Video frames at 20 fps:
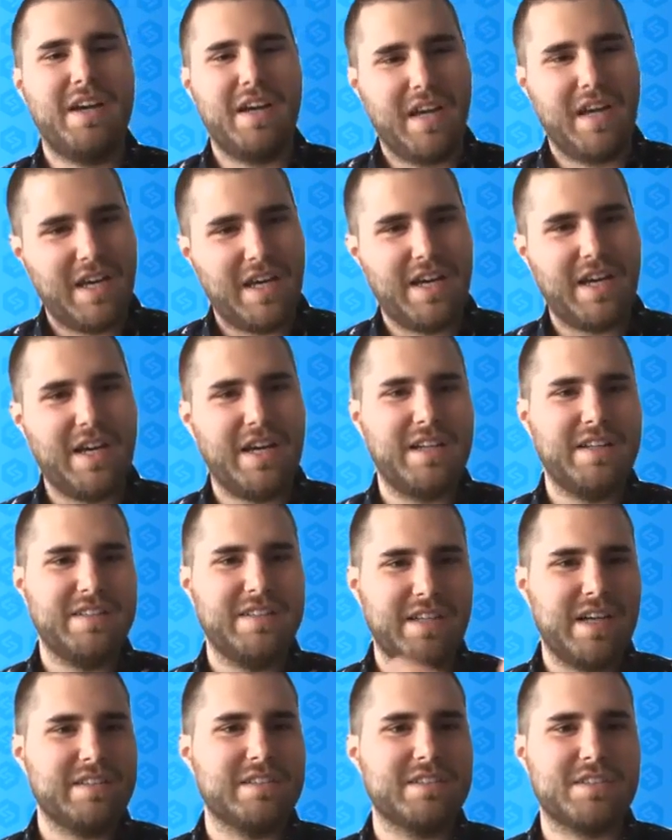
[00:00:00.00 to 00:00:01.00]
and
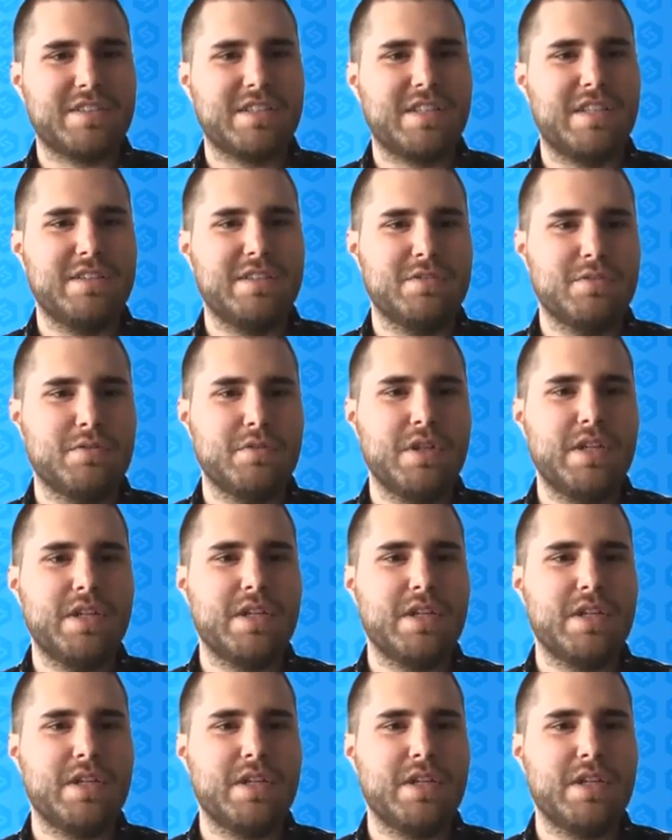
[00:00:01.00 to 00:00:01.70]
the others can do it.